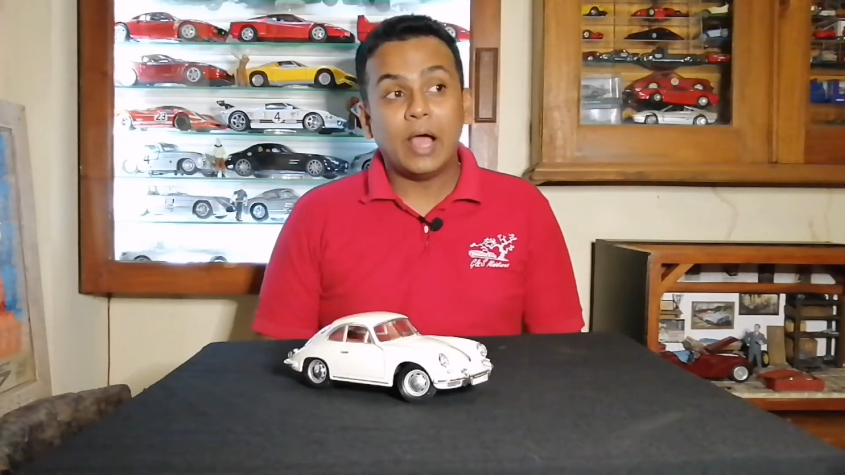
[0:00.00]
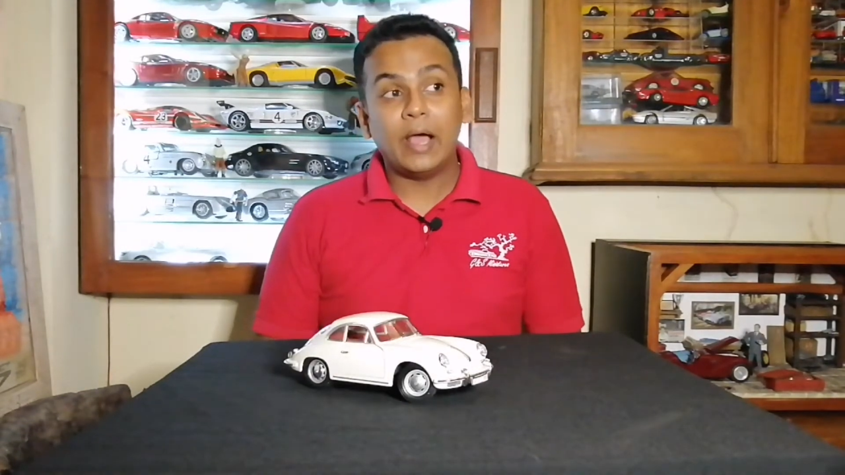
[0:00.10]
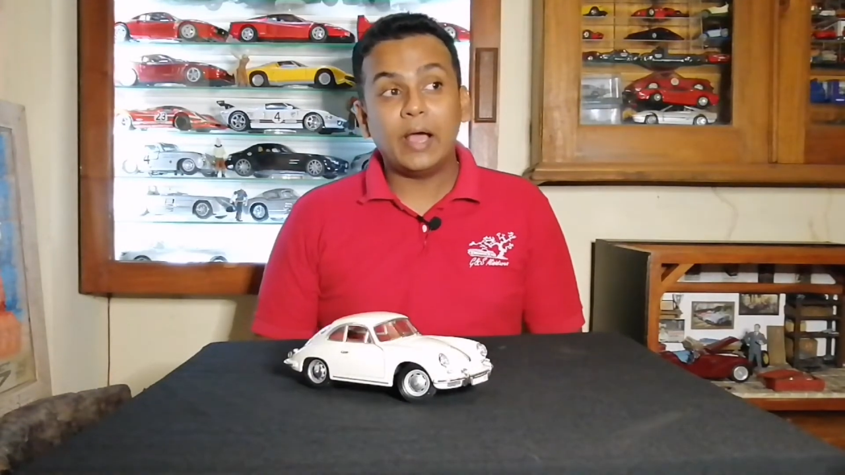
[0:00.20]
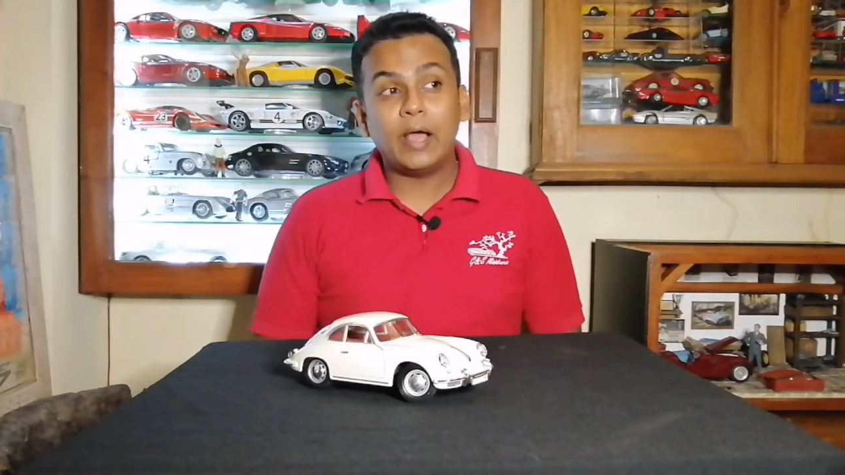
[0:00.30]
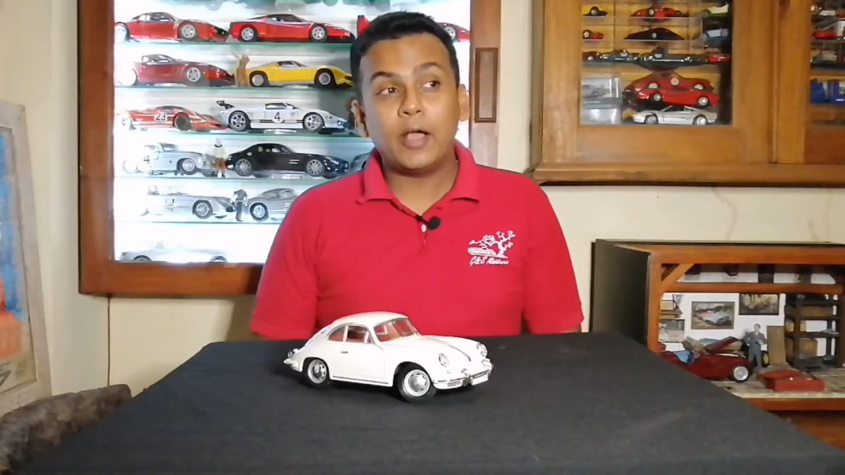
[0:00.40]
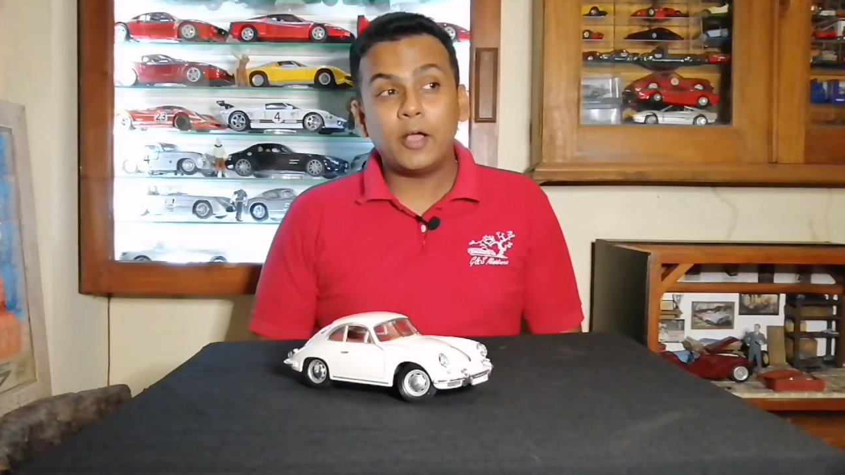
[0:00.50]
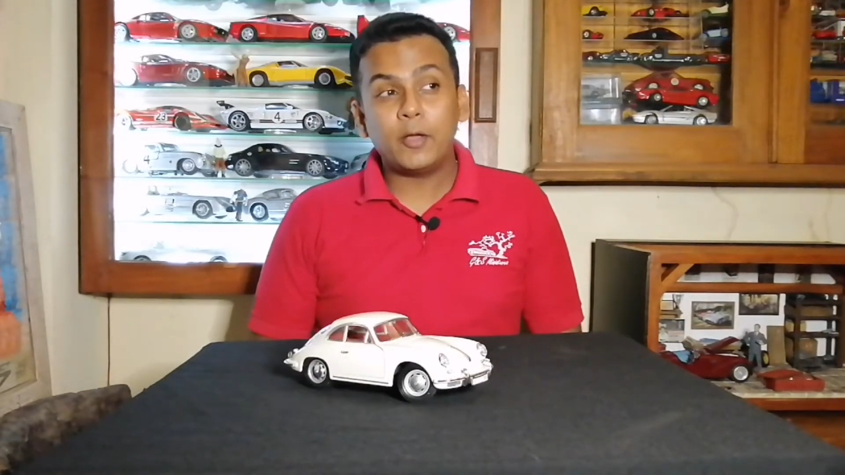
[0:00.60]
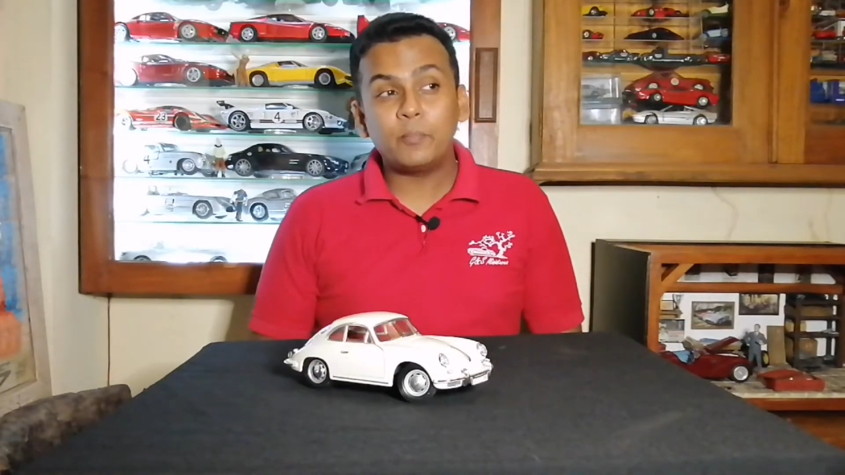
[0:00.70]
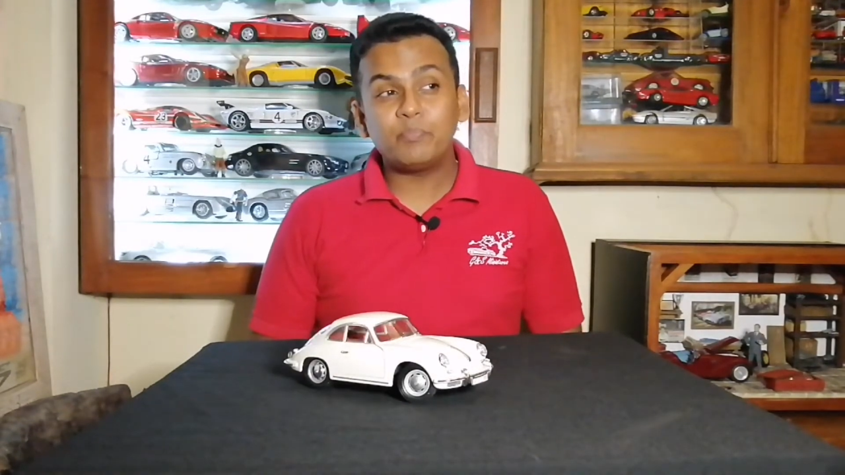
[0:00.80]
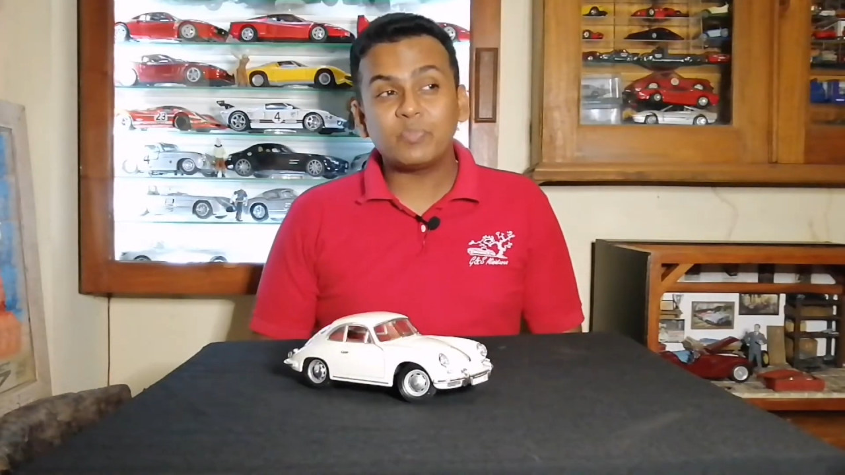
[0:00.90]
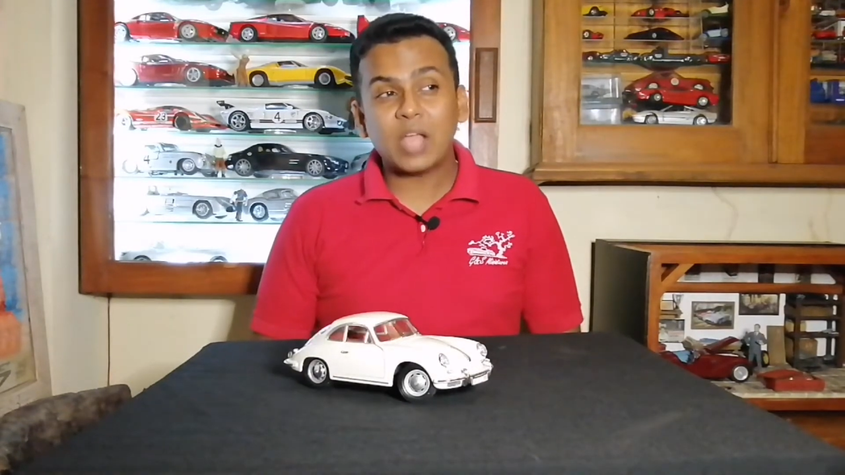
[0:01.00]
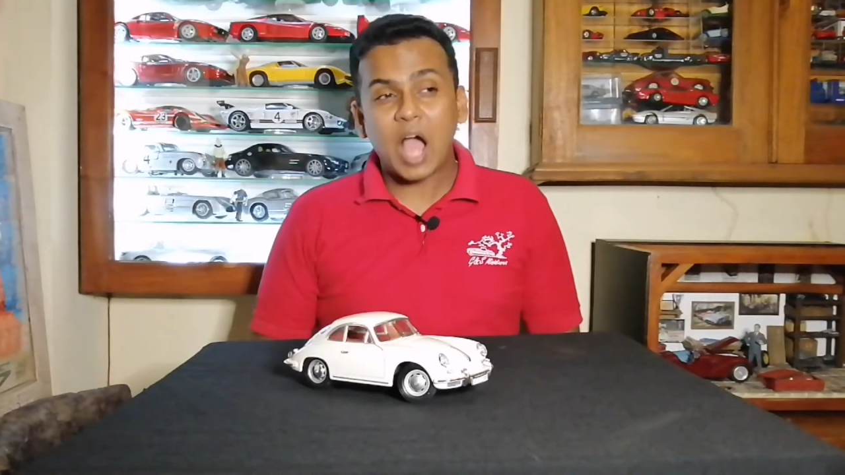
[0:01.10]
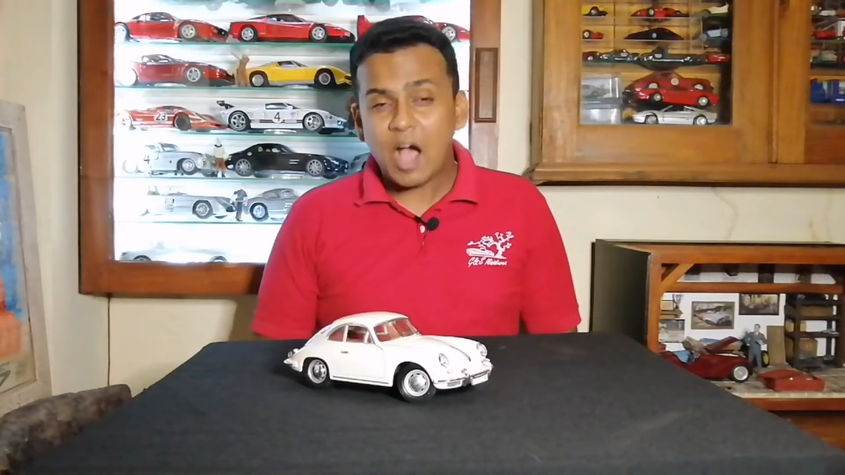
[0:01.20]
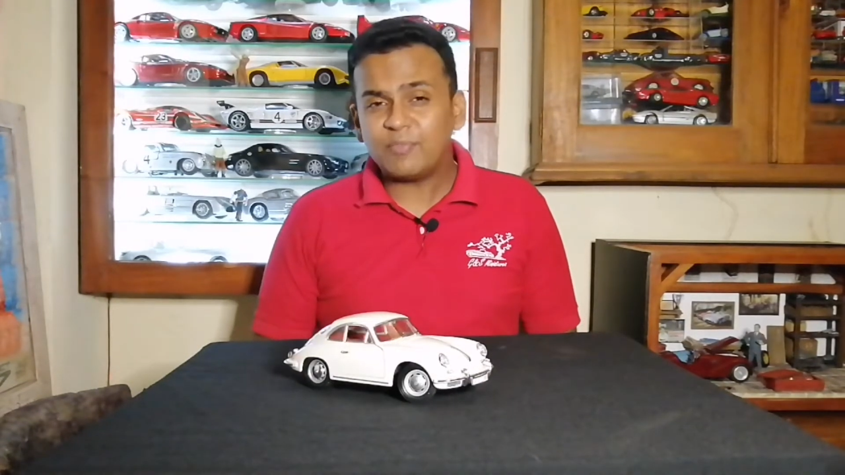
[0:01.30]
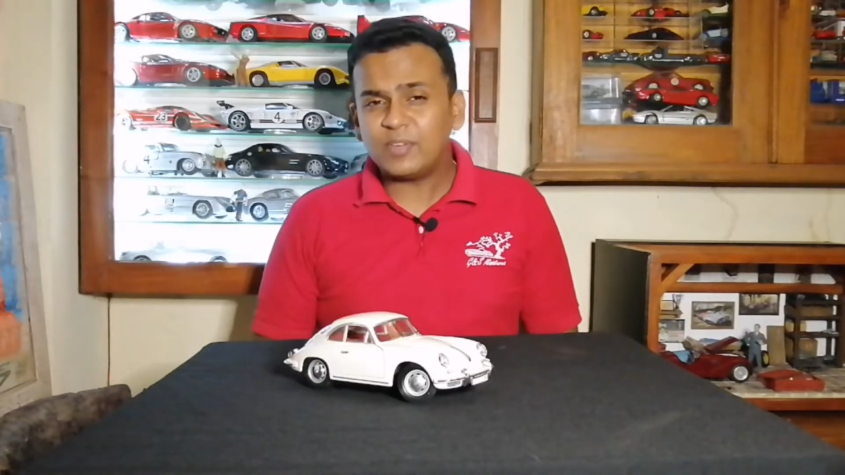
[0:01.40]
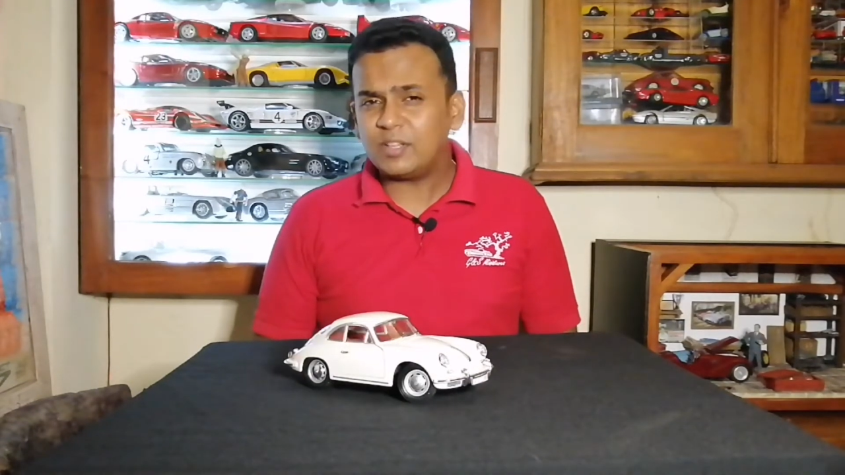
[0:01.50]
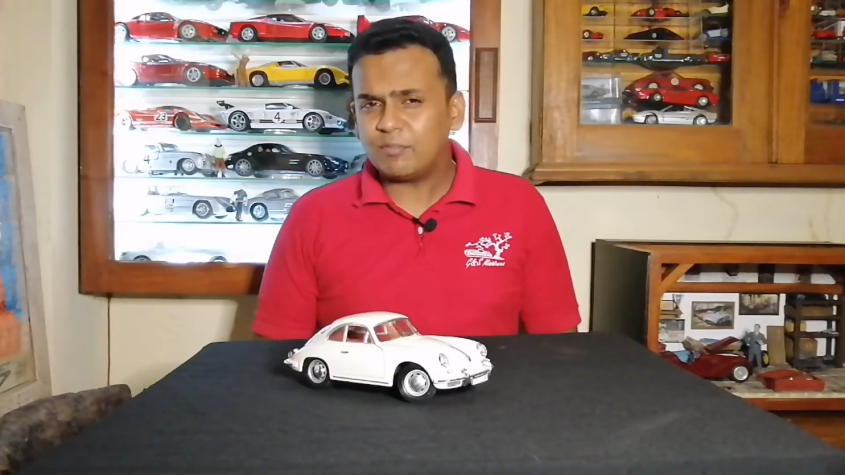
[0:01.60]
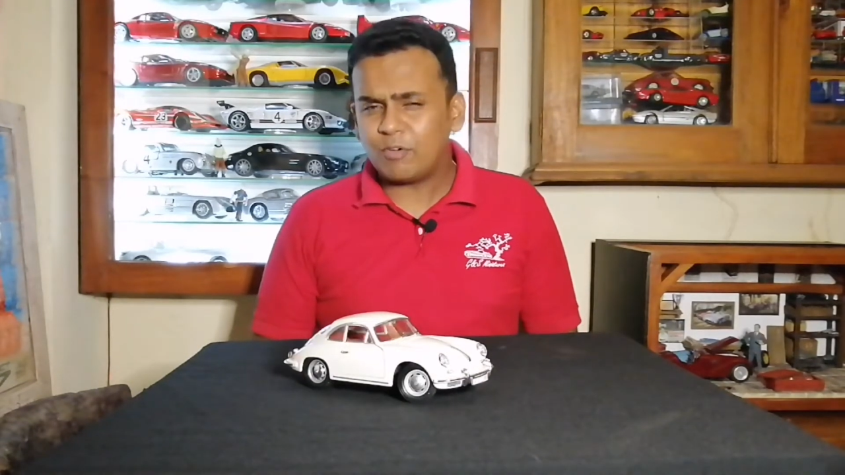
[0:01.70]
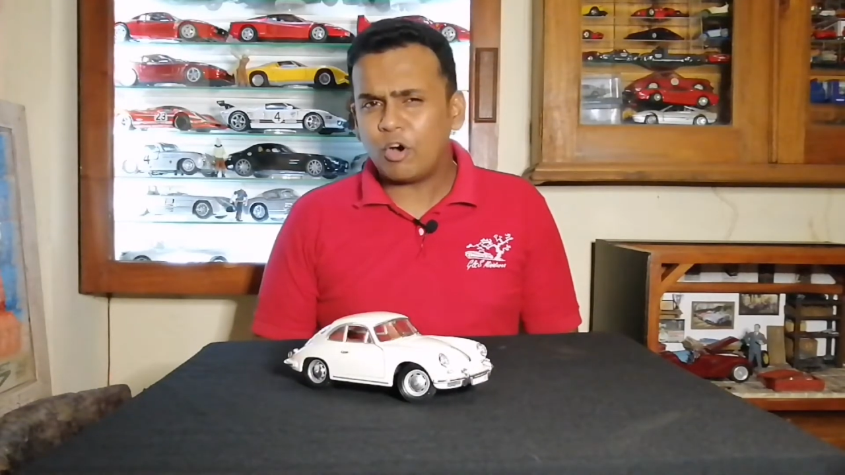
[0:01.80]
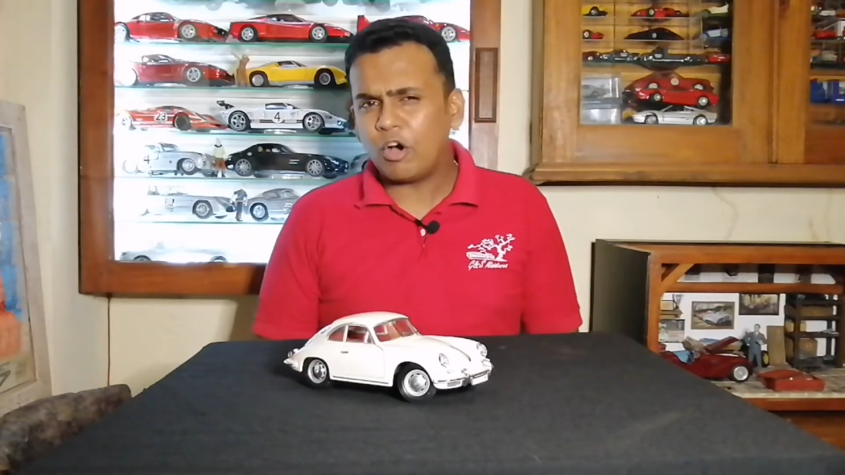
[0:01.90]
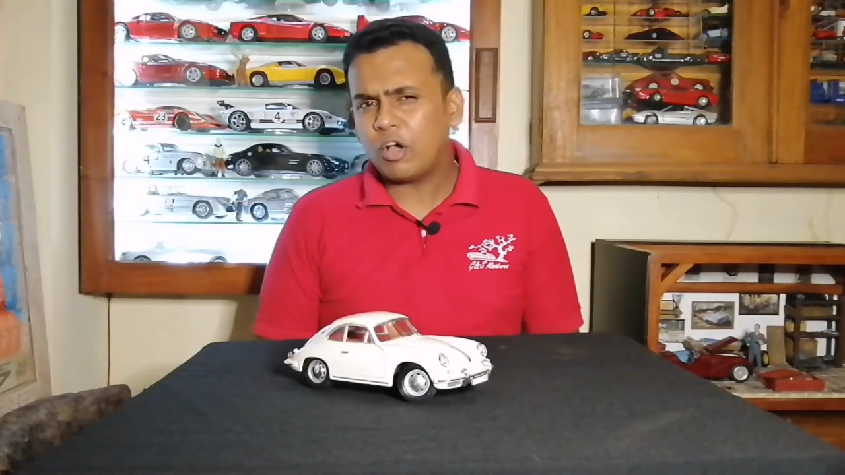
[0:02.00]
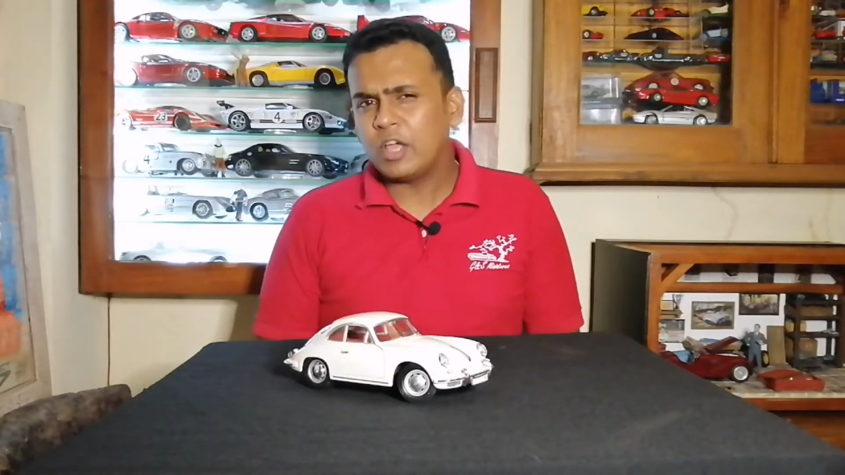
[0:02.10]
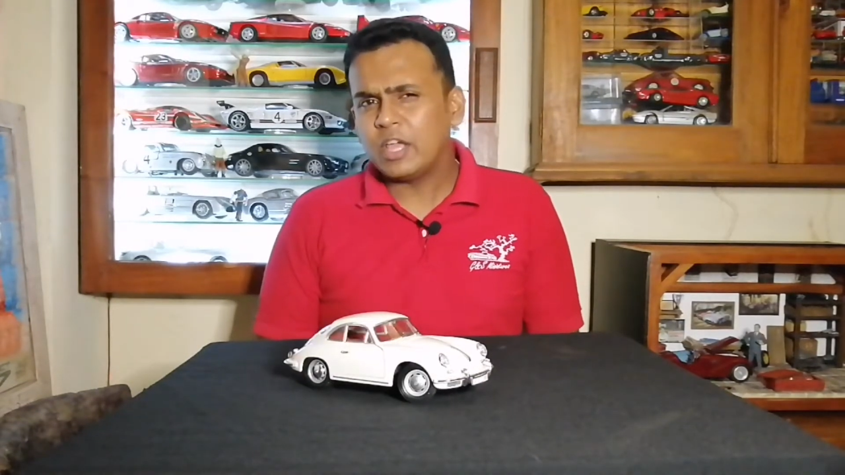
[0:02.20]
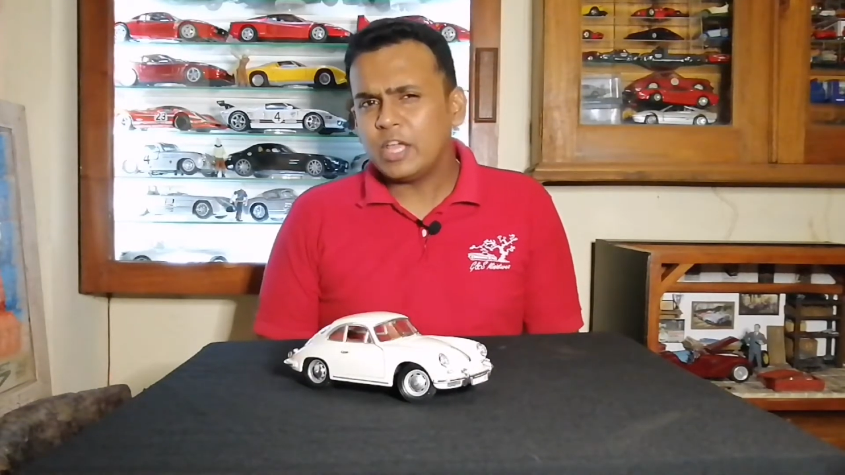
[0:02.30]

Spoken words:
after the war